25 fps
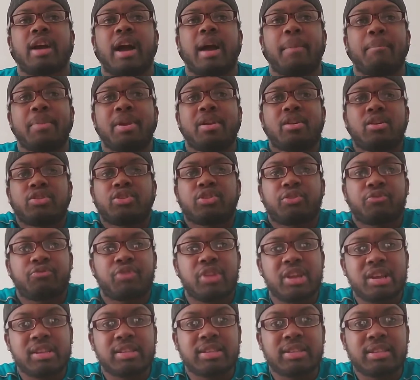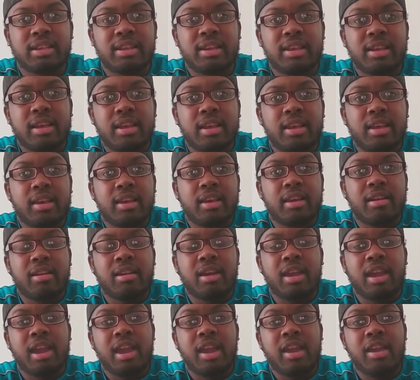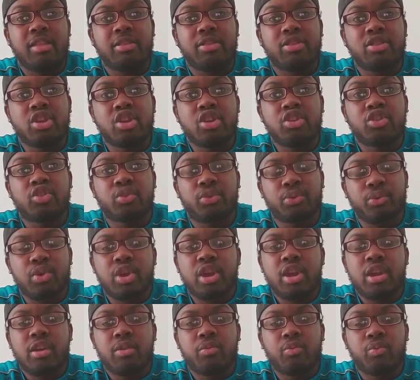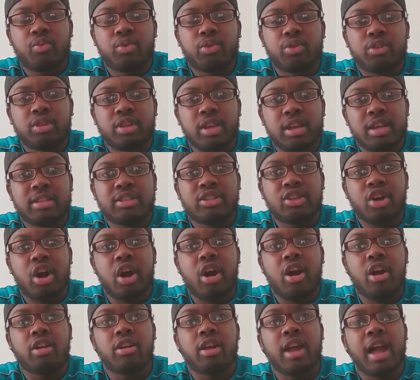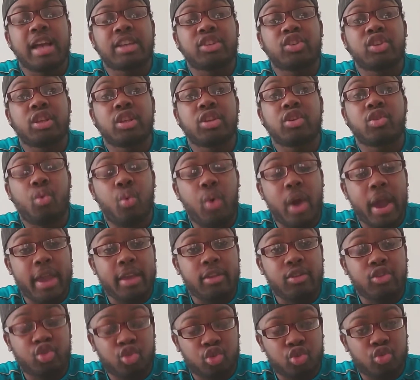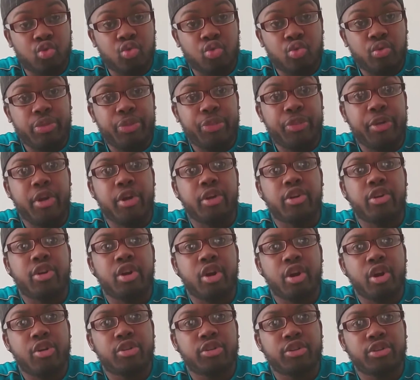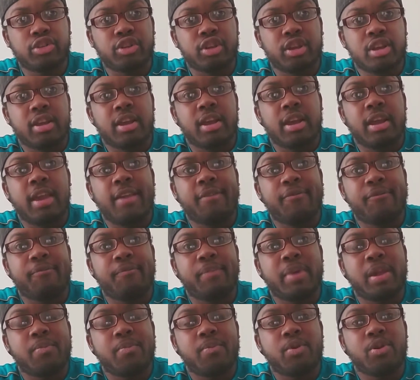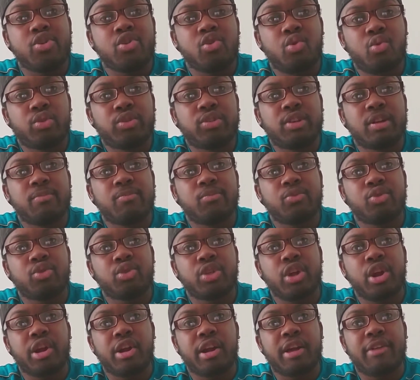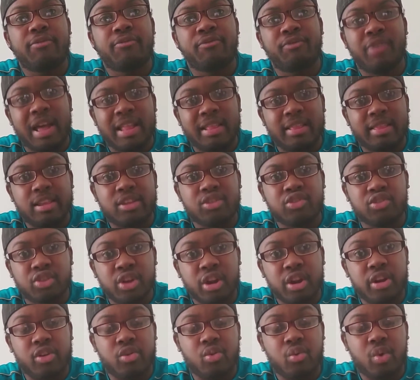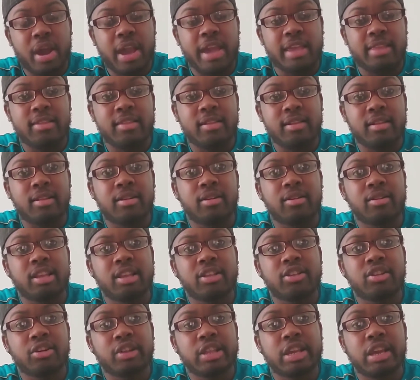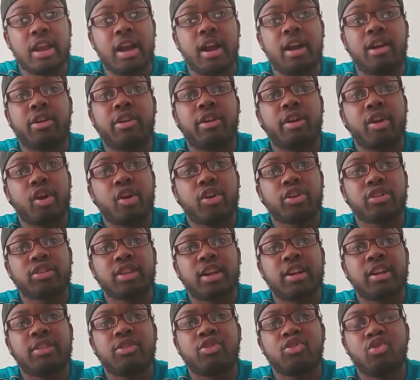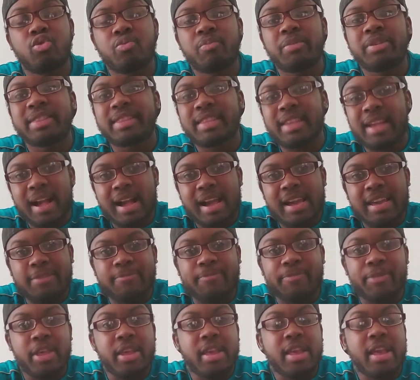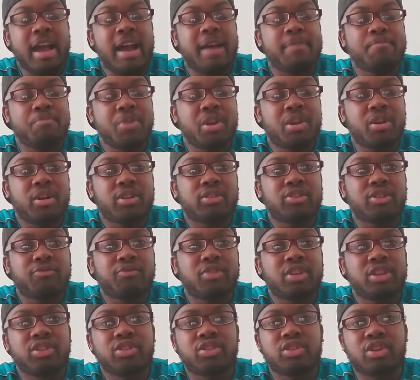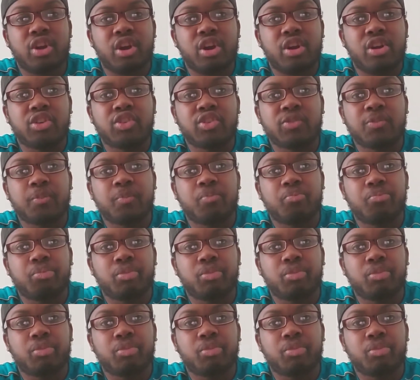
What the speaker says: And because of this, these three things are actually quite true. They're curse. If people use them to their advantage, they're quite literally a curse on humankind. And because of this curse,